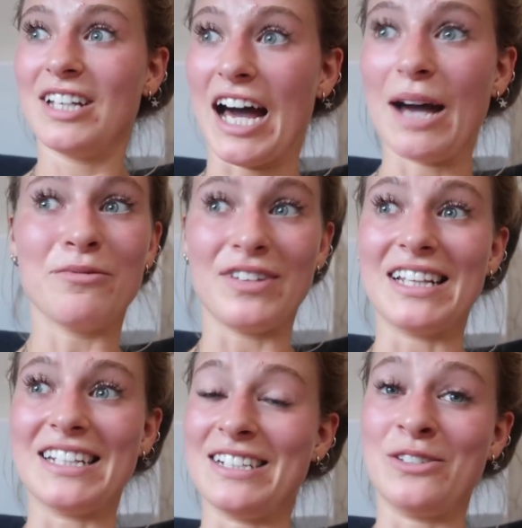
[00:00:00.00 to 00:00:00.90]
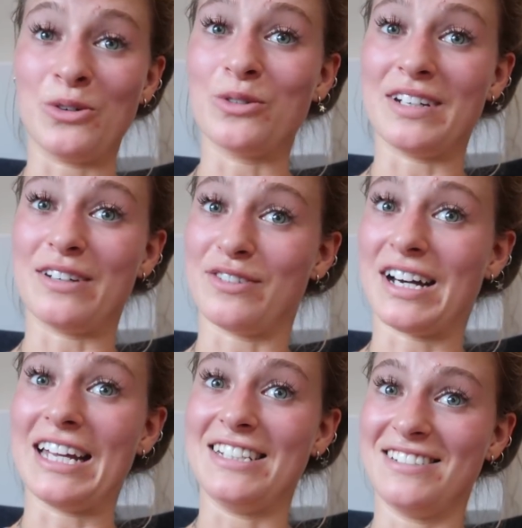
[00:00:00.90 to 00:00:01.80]
I'm feeling
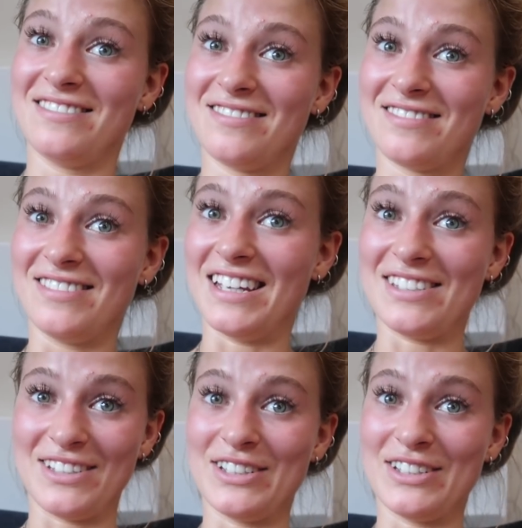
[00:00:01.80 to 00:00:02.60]
endorphinified. It's a